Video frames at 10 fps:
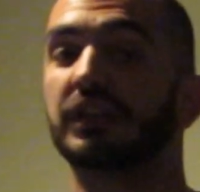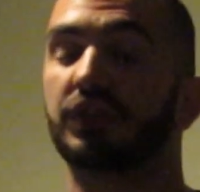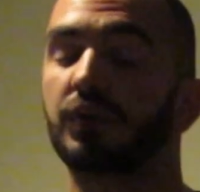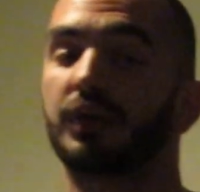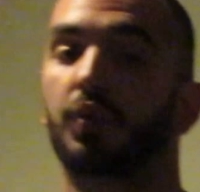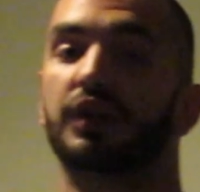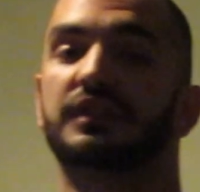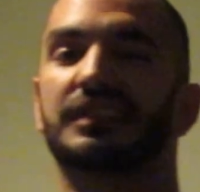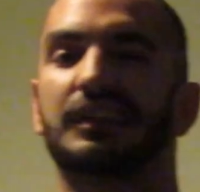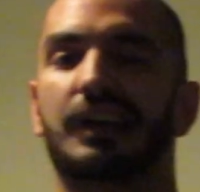to do in order
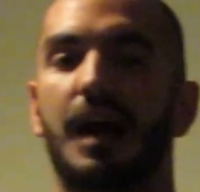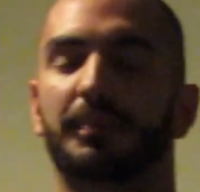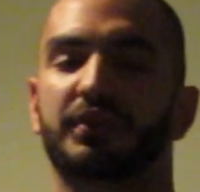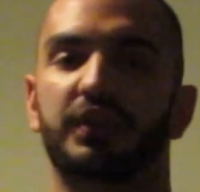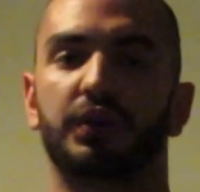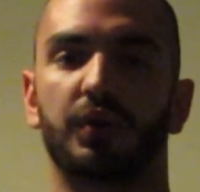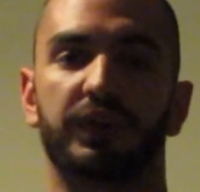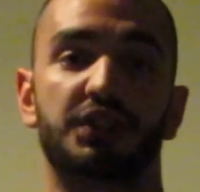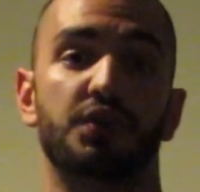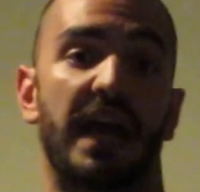to accomplish the goal
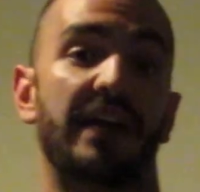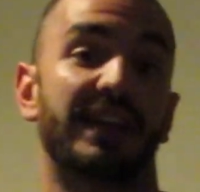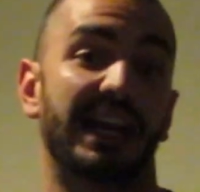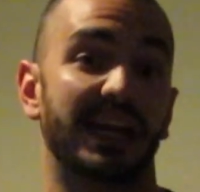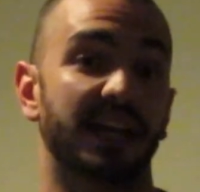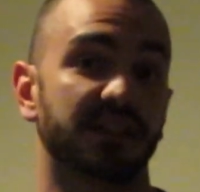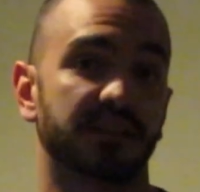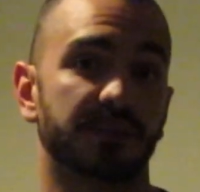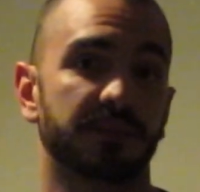that you have at hand?